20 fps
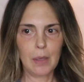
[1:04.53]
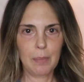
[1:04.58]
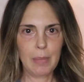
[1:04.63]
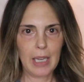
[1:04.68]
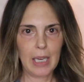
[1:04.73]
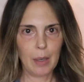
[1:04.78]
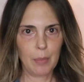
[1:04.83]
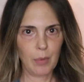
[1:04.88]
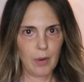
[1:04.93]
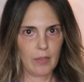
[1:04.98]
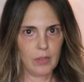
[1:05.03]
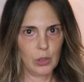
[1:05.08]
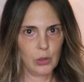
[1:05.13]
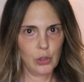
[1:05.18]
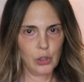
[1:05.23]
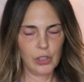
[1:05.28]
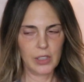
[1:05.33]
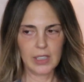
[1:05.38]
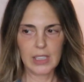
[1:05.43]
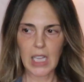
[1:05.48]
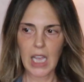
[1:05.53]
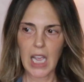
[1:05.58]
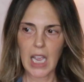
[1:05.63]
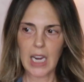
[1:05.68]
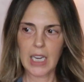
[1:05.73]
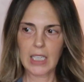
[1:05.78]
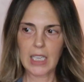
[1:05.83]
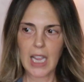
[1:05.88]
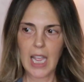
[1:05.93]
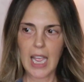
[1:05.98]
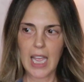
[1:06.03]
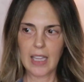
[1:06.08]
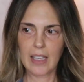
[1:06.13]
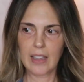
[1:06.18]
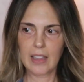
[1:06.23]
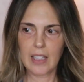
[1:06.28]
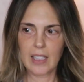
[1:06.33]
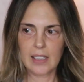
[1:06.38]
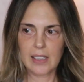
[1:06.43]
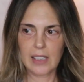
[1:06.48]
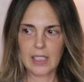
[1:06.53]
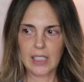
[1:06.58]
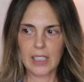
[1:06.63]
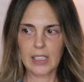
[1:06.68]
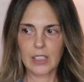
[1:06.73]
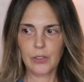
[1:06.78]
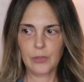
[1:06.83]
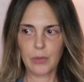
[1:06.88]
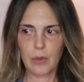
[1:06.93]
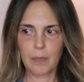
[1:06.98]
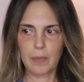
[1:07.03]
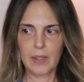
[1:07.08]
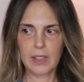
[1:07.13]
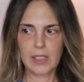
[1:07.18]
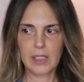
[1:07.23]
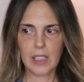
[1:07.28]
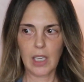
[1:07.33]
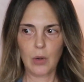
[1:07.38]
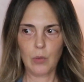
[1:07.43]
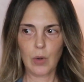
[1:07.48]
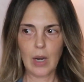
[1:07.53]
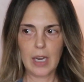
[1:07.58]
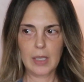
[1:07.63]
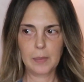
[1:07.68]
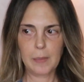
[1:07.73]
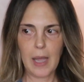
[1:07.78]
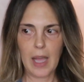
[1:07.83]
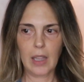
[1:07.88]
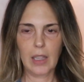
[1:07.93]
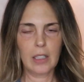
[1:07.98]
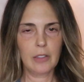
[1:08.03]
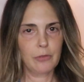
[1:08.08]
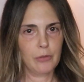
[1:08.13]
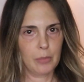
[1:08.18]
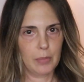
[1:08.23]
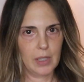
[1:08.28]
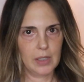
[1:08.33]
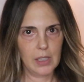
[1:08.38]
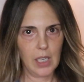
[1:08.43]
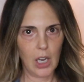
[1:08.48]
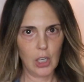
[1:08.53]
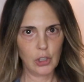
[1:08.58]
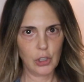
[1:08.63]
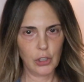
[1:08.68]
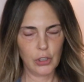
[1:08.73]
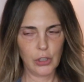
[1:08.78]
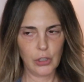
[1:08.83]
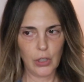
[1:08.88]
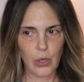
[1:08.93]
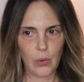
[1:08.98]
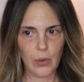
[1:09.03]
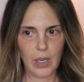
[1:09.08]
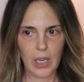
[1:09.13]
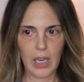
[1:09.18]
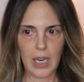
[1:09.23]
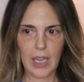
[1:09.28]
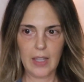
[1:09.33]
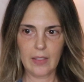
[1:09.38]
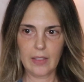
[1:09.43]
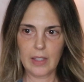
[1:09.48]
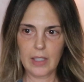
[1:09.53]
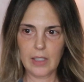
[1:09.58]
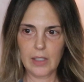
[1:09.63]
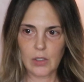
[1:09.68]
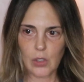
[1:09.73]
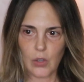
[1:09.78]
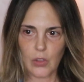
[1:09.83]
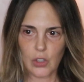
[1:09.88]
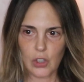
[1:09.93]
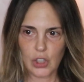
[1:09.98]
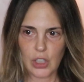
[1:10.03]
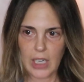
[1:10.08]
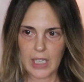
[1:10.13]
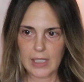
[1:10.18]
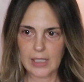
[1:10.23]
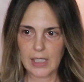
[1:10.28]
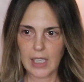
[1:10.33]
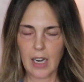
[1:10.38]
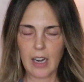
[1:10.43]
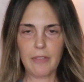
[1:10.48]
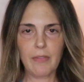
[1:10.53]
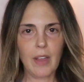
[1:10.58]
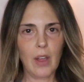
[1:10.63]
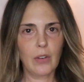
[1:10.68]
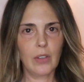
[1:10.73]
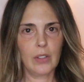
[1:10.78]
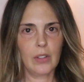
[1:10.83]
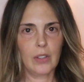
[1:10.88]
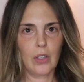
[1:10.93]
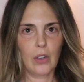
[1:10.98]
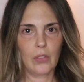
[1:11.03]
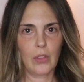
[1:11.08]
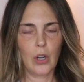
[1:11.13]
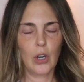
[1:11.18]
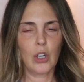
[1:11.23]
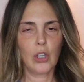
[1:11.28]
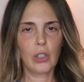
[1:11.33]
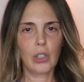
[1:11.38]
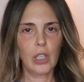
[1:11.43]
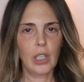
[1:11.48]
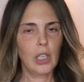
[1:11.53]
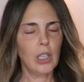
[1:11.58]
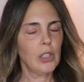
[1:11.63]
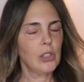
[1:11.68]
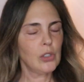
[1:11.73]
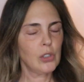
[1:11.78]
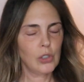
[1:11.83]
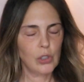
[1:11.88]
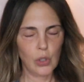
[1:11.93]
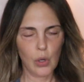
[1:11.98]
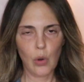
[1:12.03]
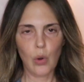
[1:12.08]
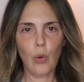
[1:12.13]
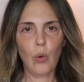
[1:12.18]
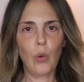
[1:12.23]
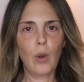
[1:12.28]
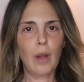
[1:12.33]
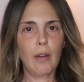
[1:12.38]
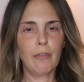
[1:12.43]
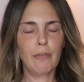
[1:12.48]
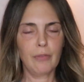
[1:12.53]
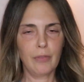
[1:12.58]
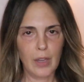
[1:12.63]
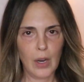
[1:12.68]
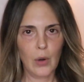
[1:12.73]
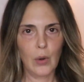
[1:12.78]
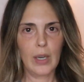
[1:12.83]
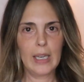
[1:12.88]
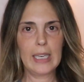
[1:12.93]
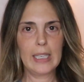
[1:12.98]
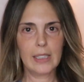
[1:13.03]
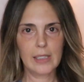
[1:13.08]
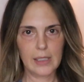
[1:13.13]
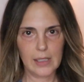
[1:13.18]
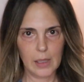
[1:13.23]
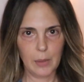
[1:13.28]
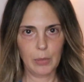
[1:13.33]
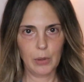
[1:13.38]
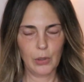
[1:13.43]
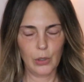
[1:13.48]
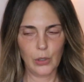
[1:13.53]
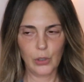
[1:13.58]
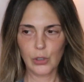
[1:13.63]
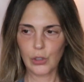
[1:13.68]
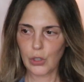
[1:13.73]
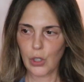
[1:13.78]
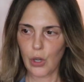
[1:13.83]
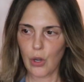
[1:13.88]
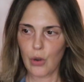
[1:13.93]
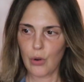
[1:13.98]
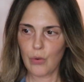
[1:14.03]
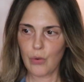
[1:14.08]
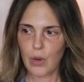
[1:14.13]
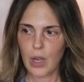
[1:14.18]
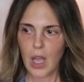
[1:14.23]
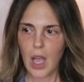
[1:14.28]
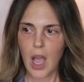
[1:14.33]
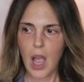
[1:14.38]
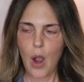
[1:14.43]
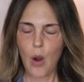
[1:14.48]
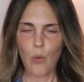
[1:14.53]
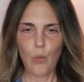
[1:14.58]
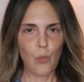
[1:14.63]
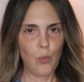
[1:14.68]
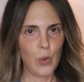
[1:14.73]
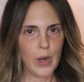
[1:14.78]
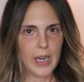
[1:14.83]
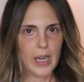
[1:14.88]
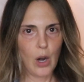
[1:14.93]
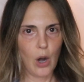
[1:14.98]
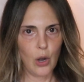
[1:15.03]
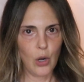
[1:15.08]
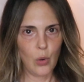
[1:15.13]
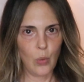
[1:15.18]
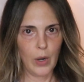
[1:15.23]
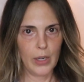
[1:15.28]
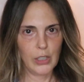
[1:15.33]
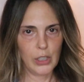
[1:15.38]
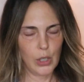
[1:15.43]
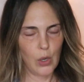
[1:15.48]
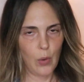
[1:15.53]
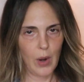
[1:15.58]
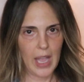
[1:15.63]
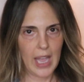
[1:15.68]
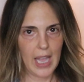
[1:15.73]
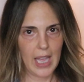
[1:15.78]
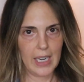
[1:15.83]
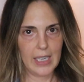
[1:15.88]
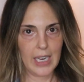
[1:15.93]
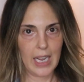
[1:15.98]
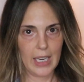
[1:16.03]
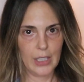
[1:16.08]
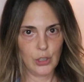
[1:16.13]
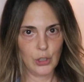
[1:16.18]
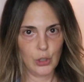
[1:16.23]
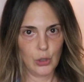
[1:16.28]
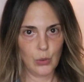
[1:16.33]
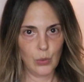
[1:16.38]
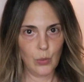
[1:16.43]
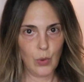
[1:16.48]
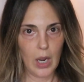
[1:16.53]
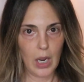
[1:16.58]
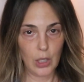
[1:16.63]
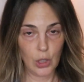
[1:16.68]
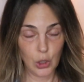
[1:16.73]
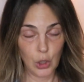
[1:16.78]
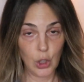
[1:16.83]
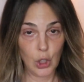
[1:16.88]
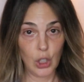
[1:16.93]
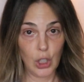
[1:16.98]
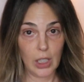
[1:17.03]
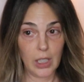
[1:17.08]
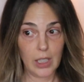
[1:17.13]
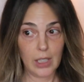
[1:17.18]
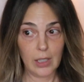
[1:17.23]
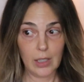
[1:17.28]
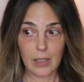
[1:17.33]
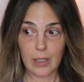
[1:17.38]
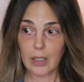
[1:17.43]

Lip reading: the Makeup Revolution side, and this is from the Sunrise palette from Natasha Denona, and these are the shades that I found in there that are so very similar. So we are going to go ahead and do a look